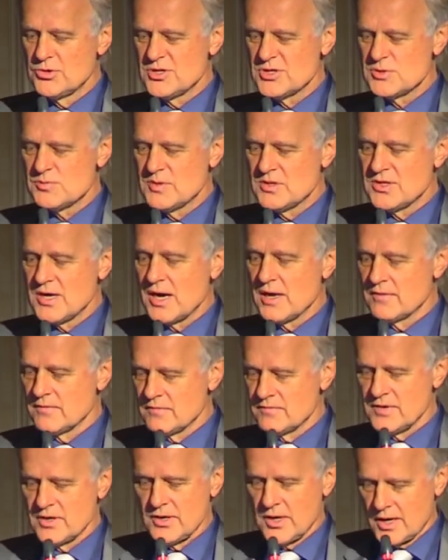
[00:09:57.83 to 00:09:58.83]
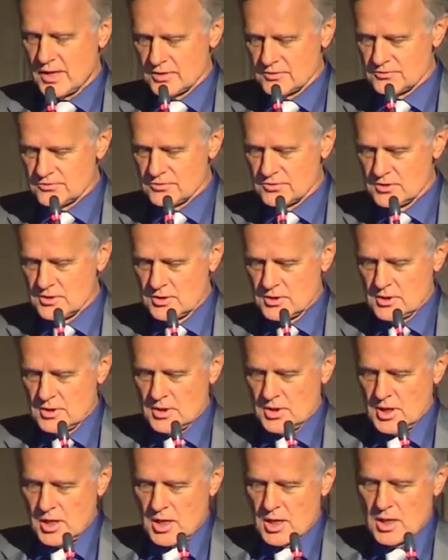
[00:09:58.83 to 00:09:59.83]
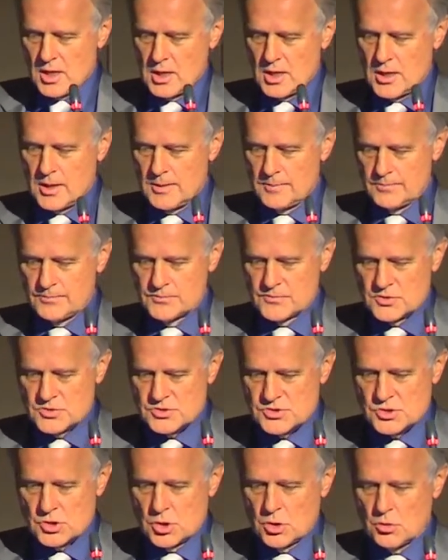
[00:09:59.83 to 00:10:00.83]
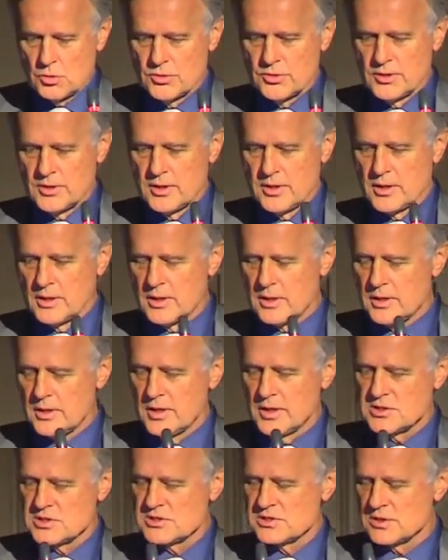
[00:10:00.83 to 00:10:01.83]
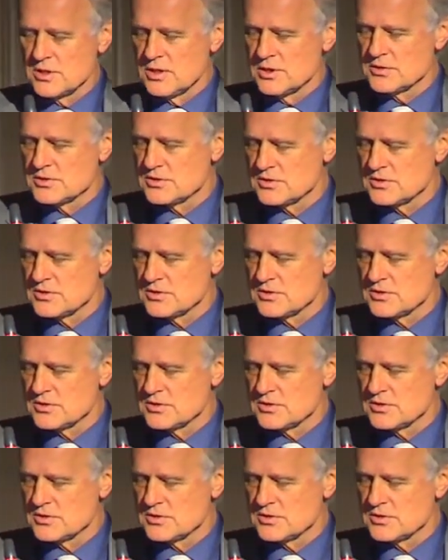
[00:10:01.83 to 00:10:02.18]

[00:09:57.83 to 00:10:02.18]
could this be done? Very hard. So it's